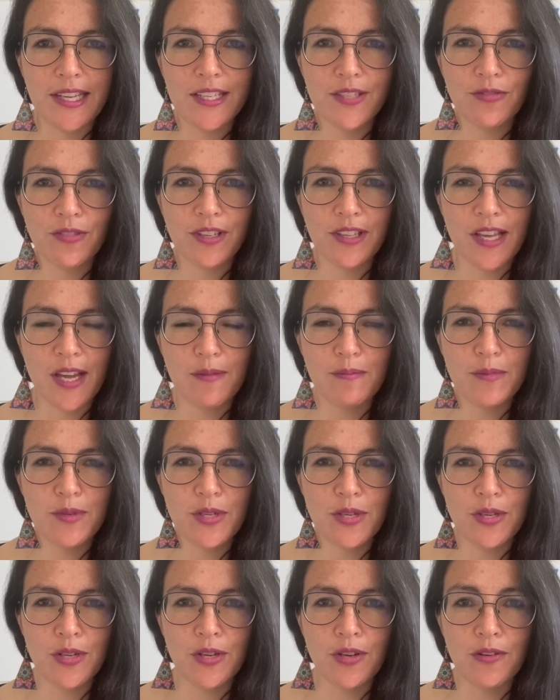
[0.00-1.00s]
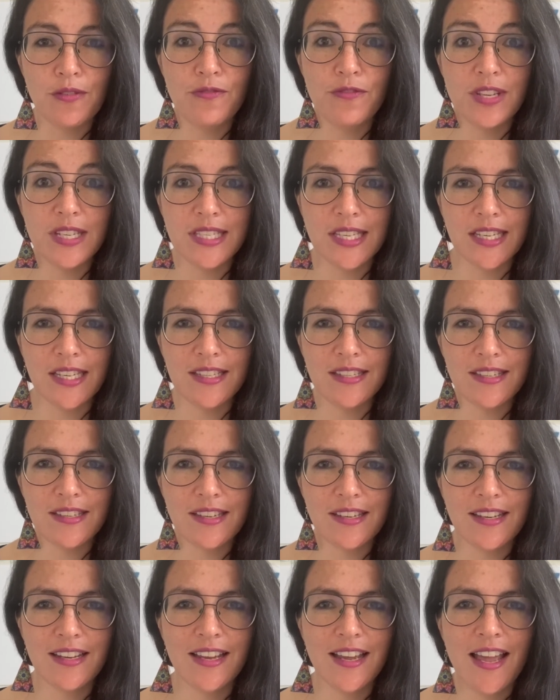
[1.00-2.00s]
for them to
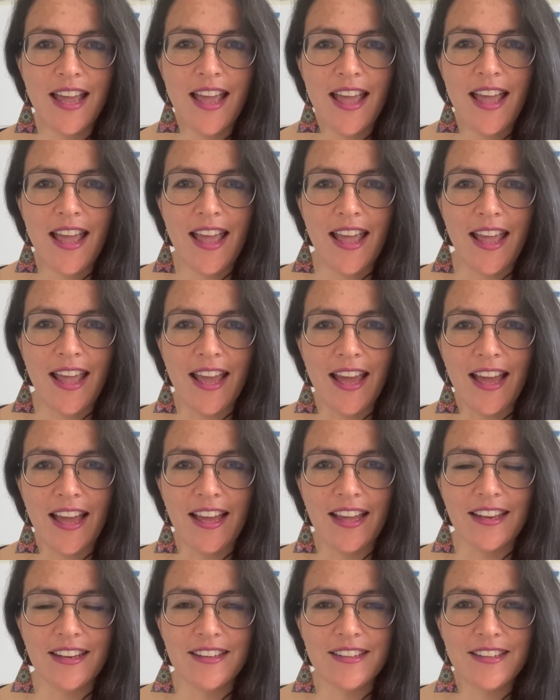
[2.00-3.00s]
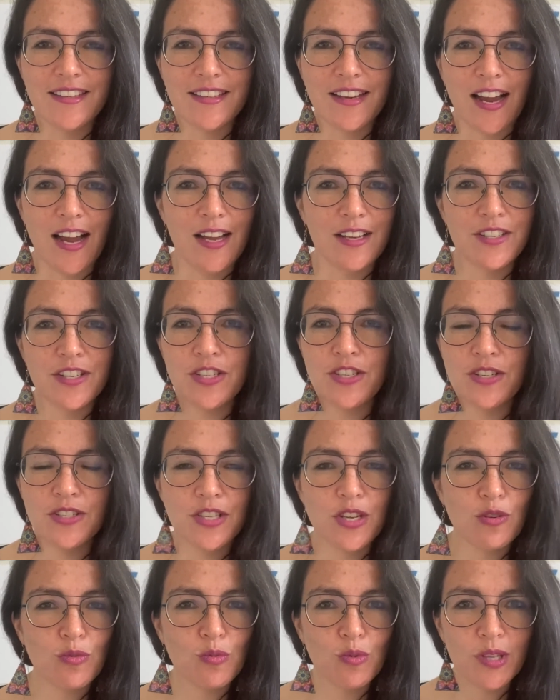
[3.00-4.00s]
visit and just
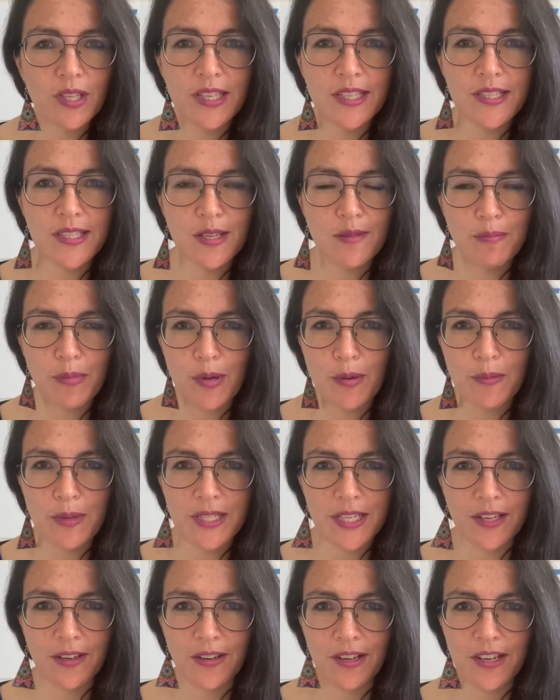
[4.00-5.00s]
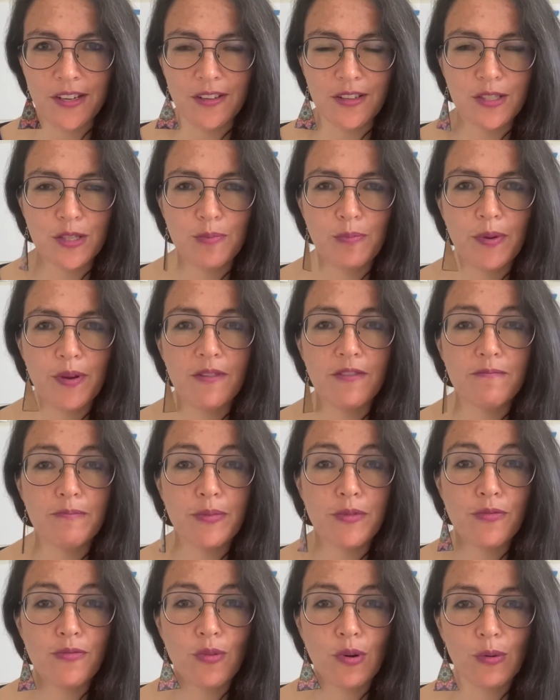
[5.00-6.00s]
using really simple materials. But
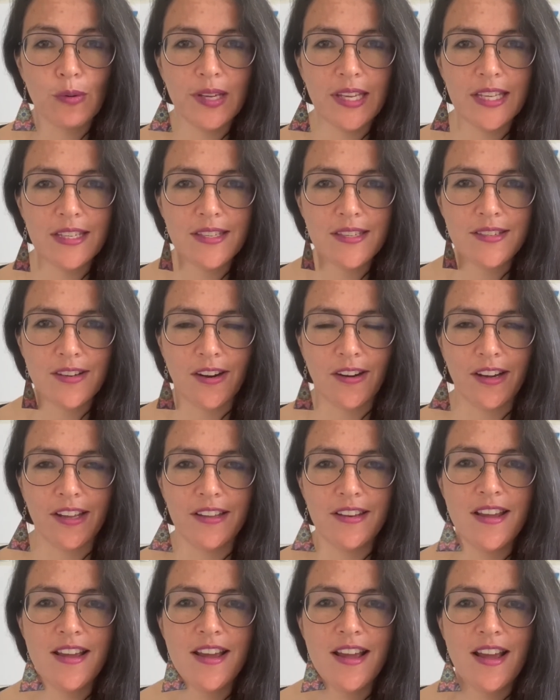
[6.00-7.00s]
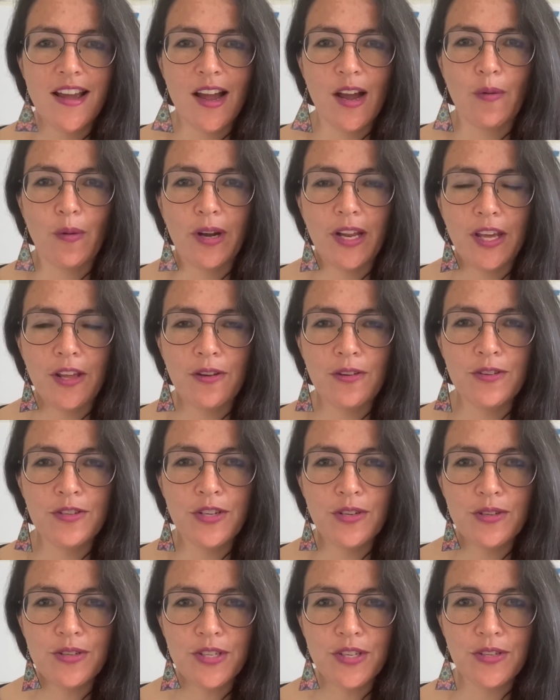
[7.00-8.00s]
before we get started, I want to
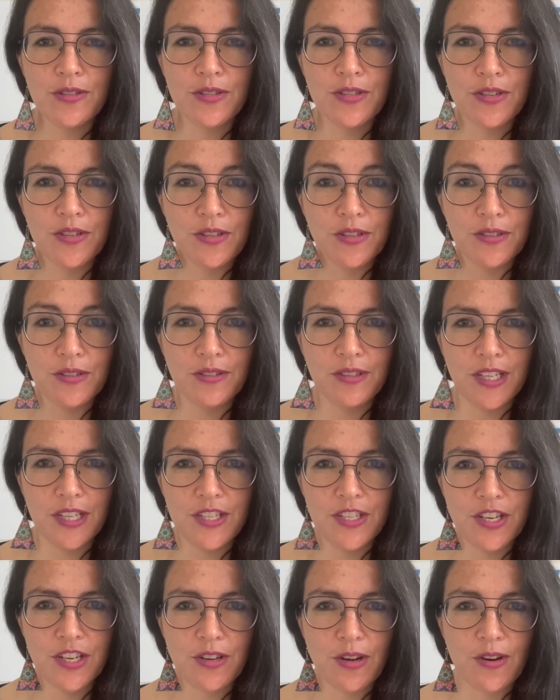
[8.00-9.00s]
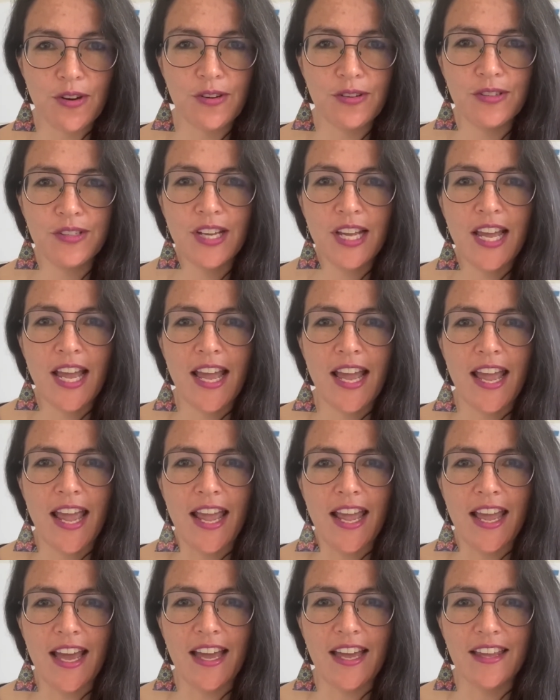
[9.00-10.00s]
introduce you to Ichiro
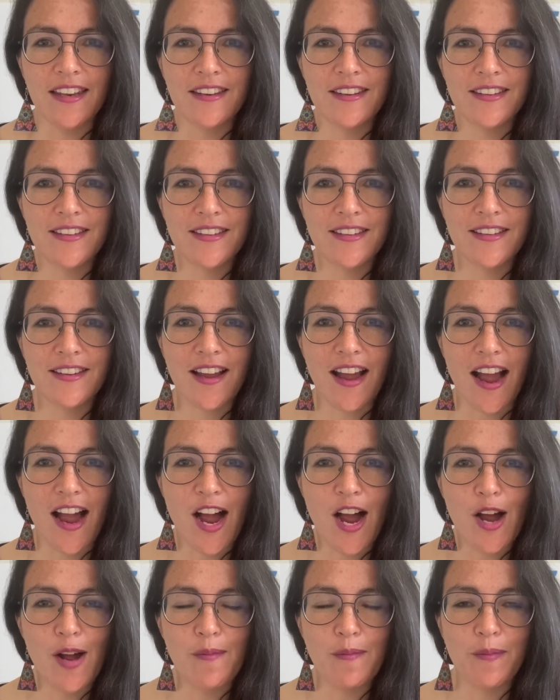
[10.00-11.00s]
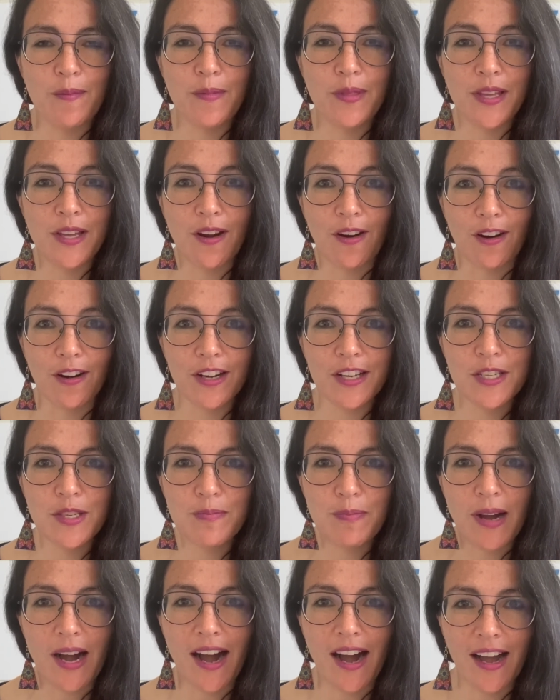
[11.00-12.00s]
and the artist
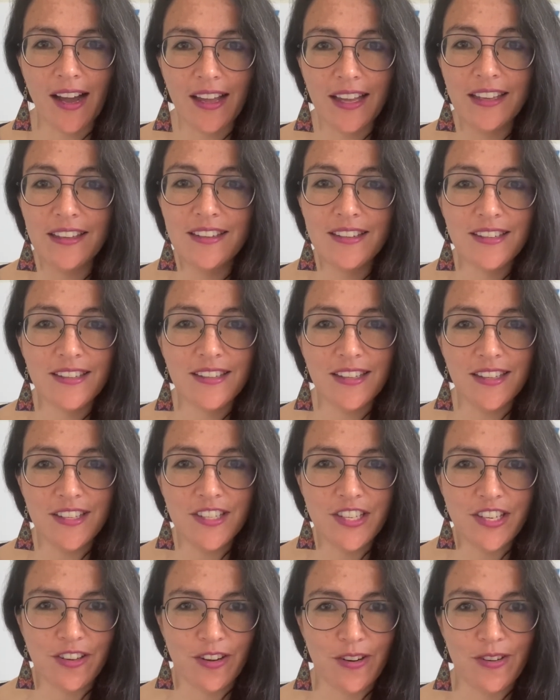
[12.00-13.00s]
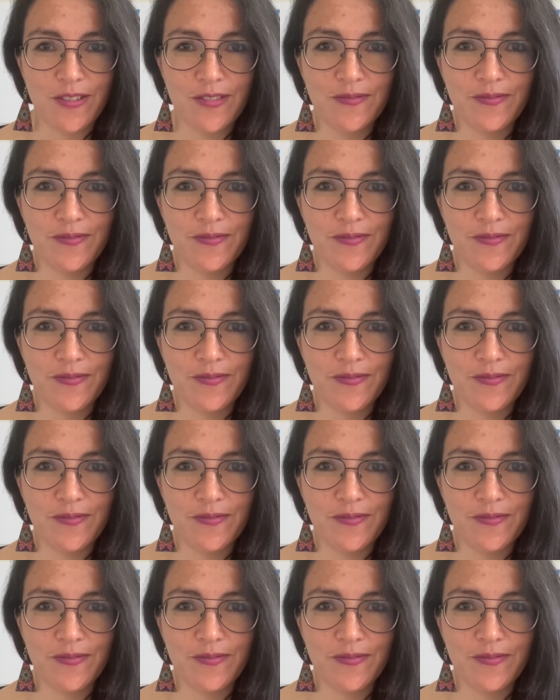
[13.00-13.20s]
behind Ichiro.